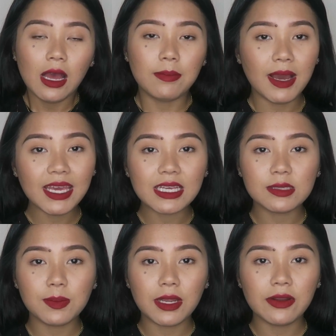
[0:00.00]
my
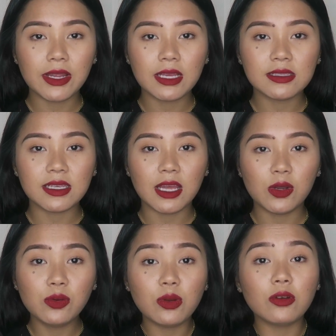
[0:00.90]
experience,
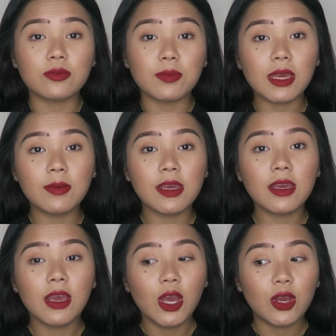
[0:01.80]
and who knows,
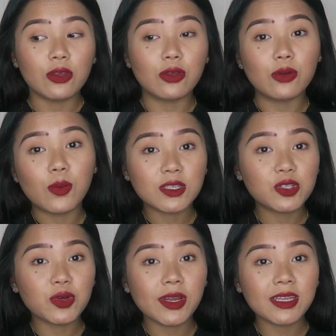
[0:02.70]
maybe you want
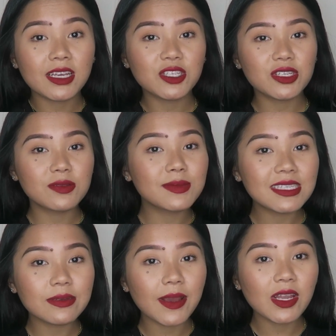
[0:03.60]
to join next year's
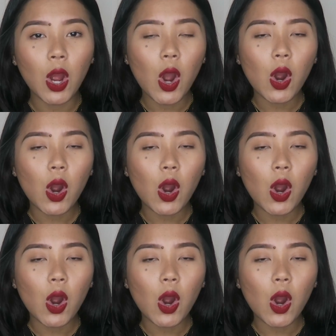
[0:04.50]
Miss Tibet,